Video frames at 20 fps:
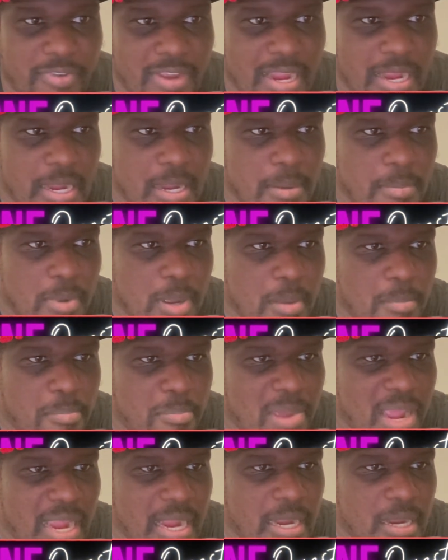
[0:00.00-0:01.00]
fam
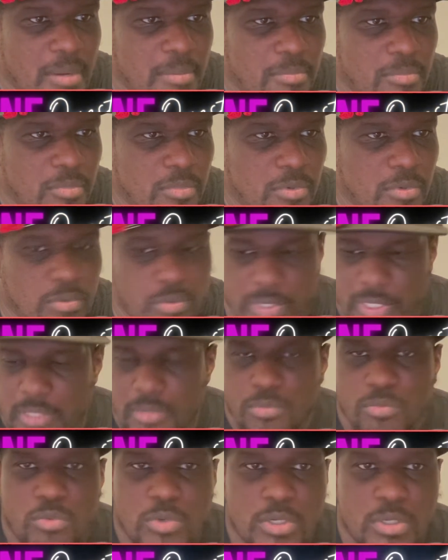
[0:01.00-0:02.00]
bam.
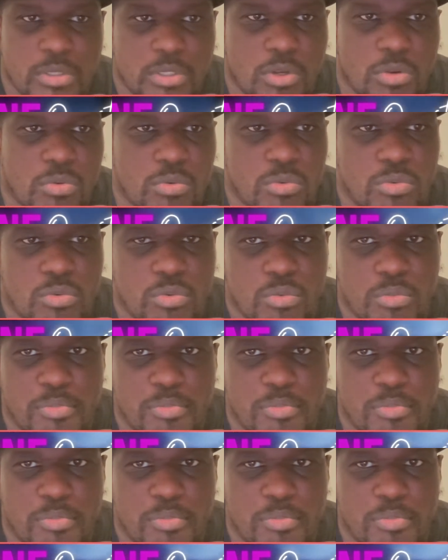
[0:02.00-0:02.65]
Wait, one just go